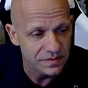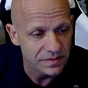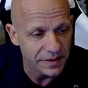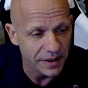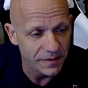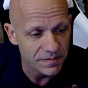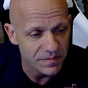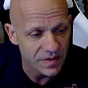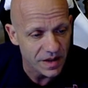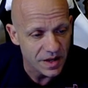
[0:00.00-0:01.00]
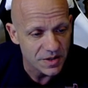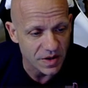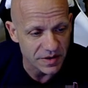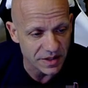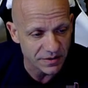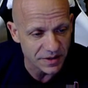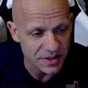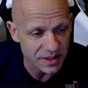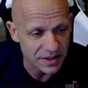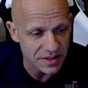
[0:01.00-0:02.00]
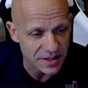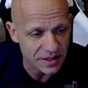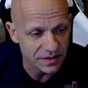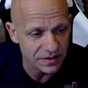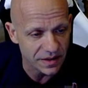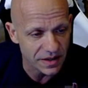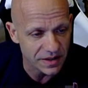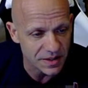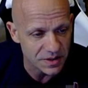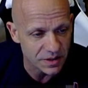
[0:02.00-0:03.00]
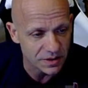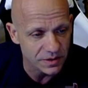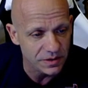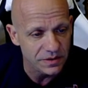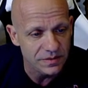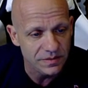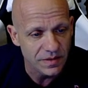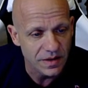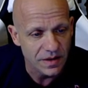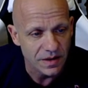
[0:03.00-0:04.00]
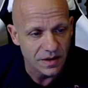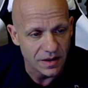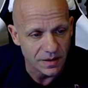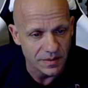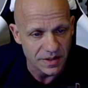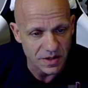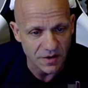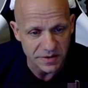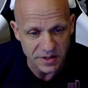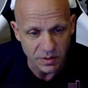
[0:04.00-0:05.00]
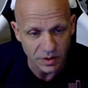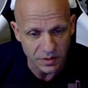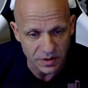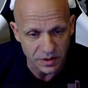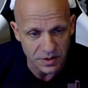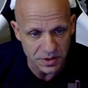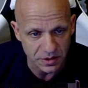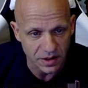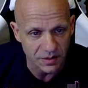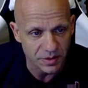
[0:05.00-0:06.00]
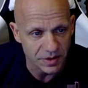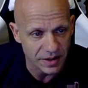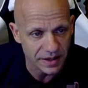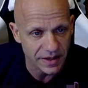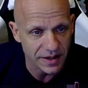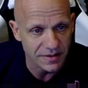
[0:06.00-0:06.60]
Yeah. So I would definitely check this out and his article. He's obviously worked with Clojure a lot more than I have.